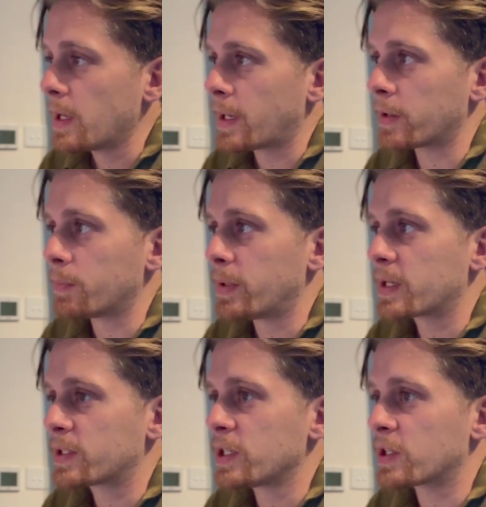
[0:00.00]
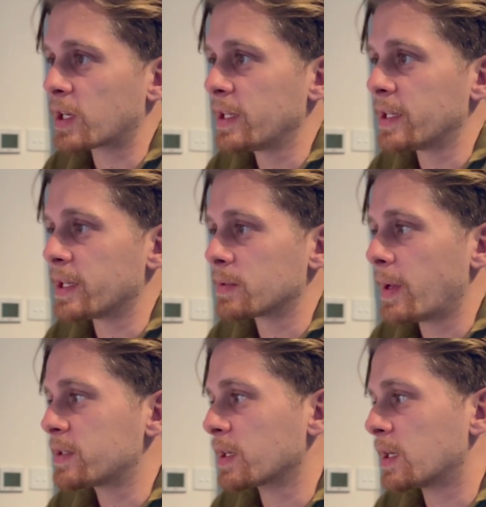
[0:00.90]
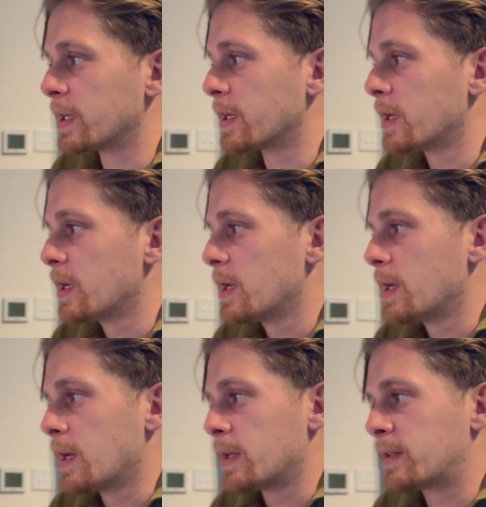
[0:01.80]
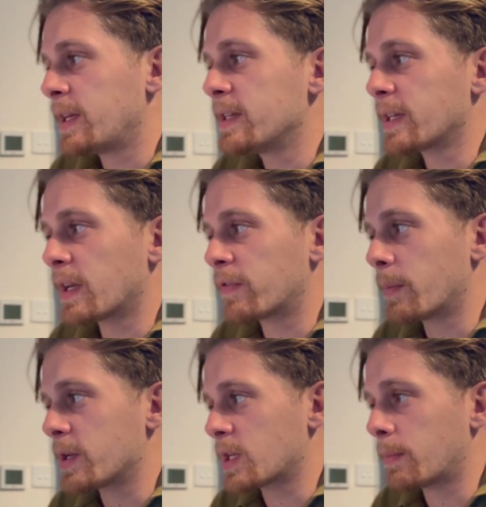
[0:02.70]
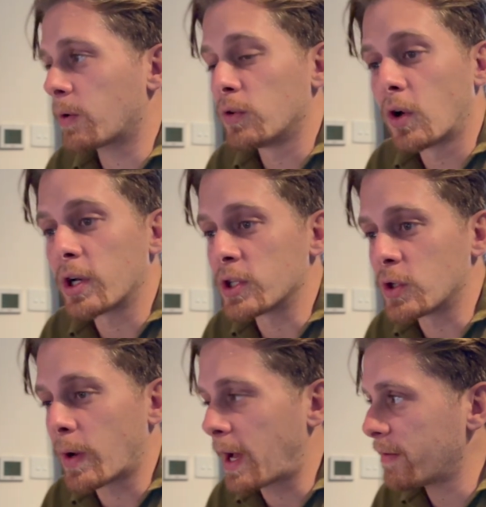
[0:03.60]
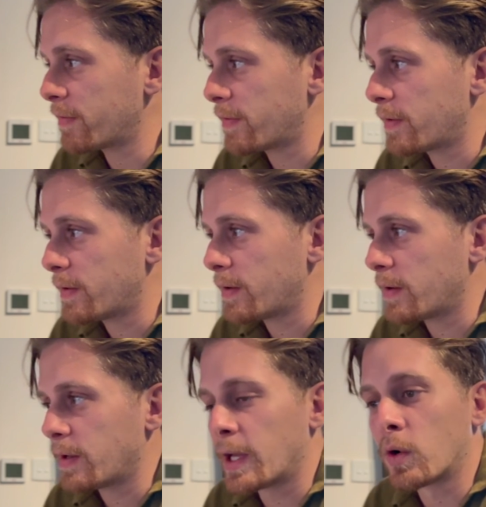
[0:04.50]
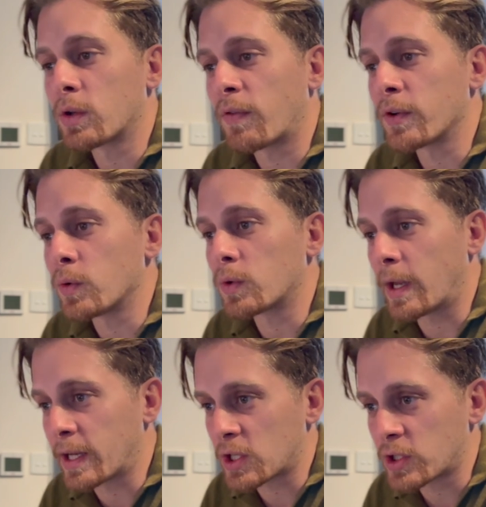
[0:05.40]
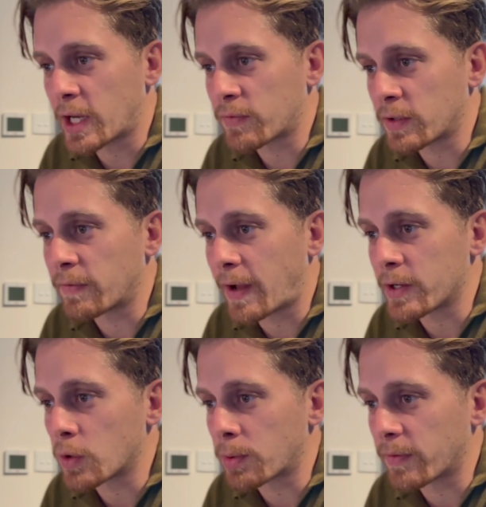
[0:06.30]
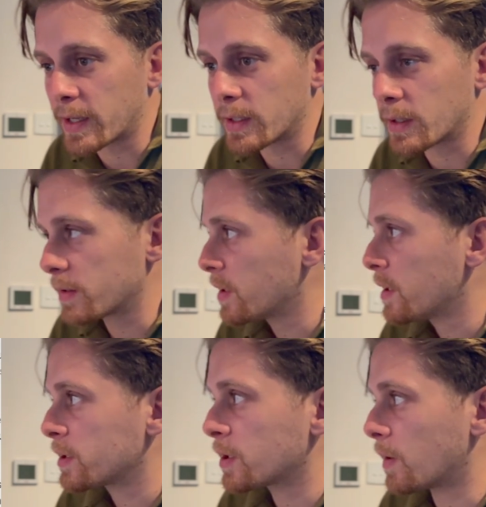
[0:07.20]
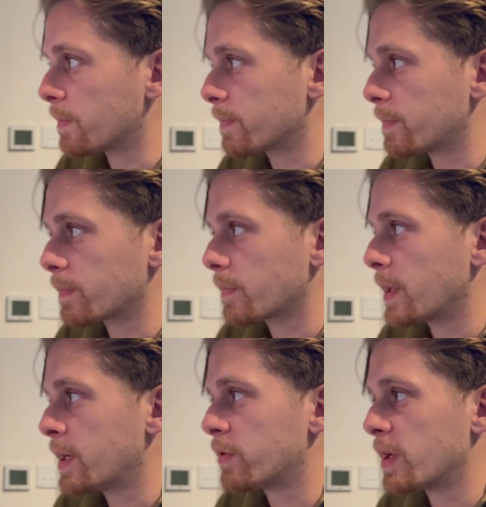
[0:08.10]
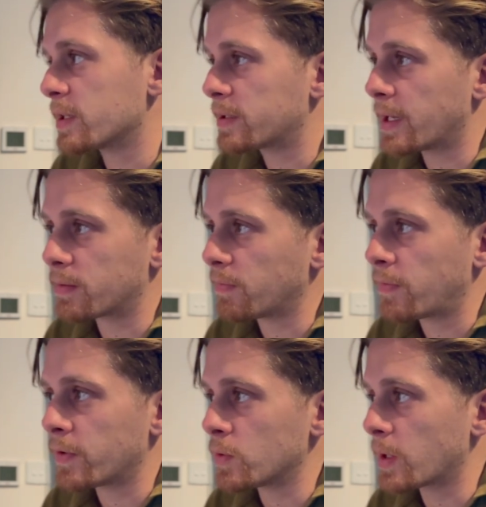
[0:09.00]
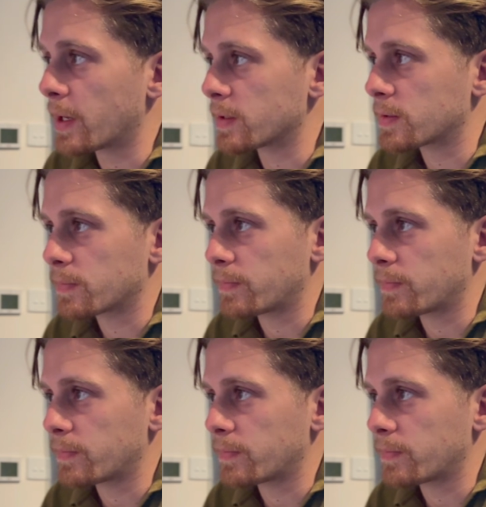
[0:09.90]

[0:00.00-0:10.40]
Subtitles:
Now, the big secret lead is basically teasing information about knowledge you have in order for you in exchange for the value you're providing. So, in real estate, for you guys,